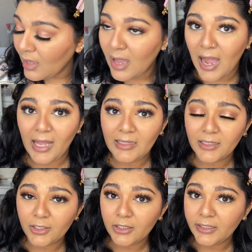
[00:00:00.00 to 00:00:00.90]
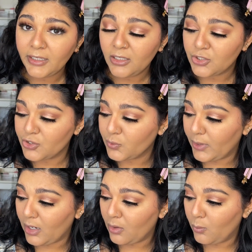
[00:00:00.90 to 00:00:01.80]
I literally just
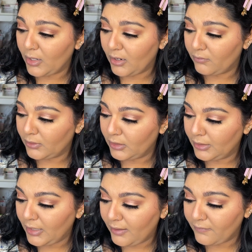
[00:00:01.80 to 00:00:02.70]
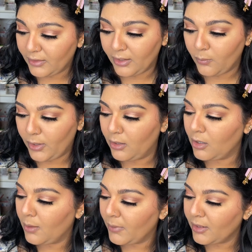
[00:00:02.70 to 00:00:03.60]
wear whatever I feel like wearing
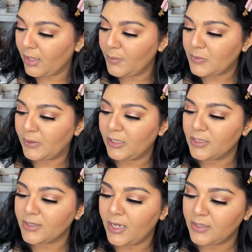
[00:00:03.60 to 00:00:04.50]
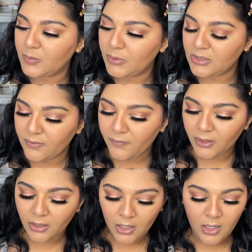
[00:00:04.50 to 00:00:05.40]
on my lips, but there's a
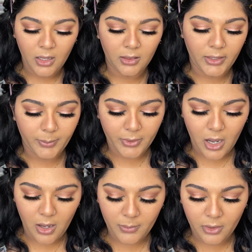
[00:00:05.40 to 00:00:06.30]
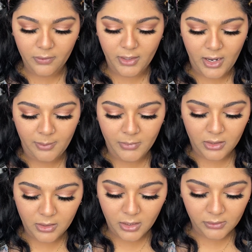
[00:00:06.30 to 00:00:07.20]
specific lip combo that
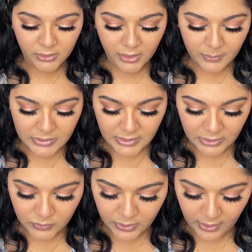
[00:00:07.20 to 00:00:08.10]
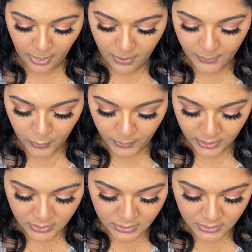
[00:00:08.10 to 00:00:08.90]
I'm currently obsessed with at the moment.